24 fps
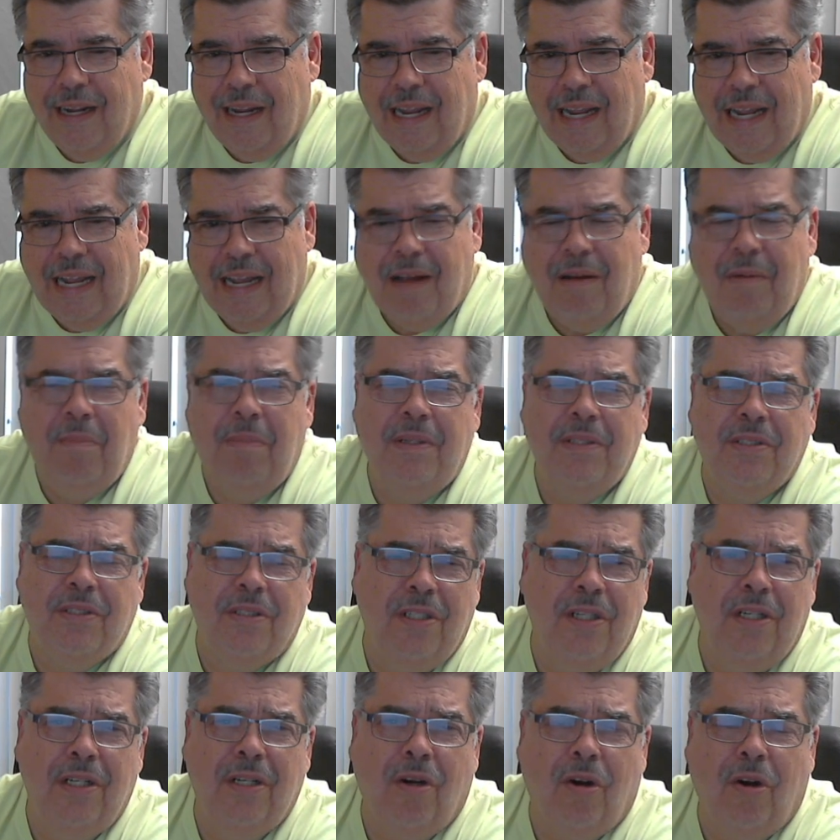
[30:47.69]
How must
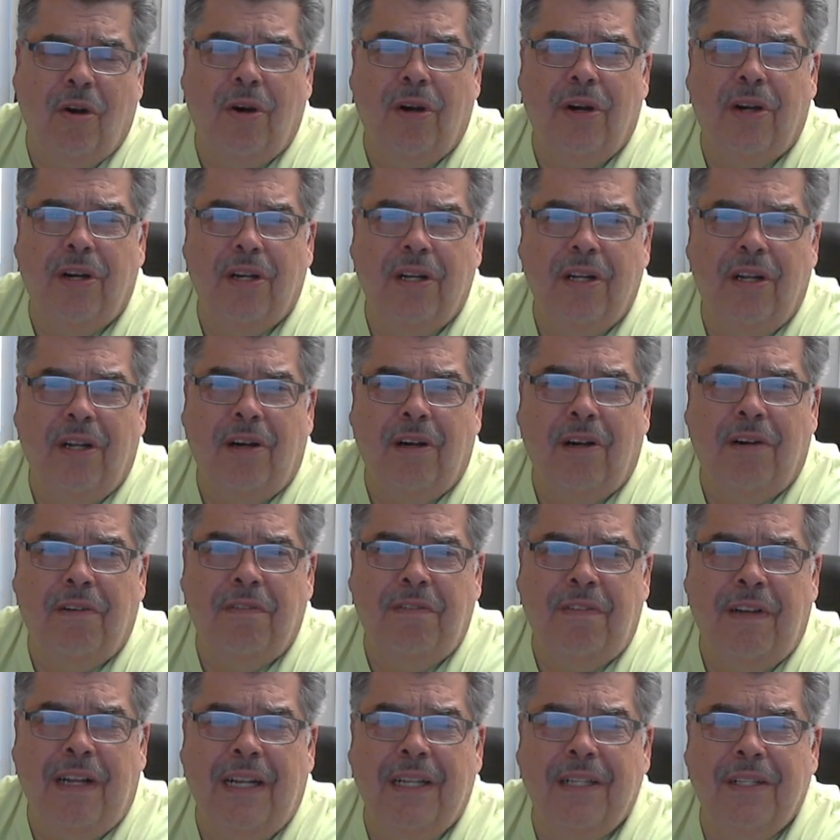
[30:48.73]
it hurt our
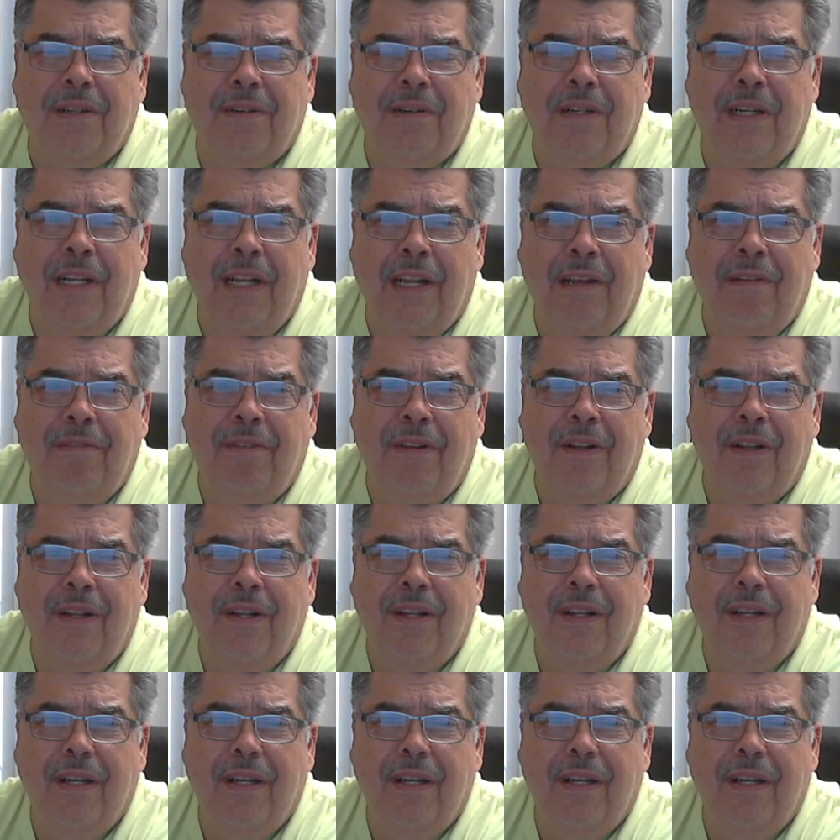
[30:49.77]
Father in heaven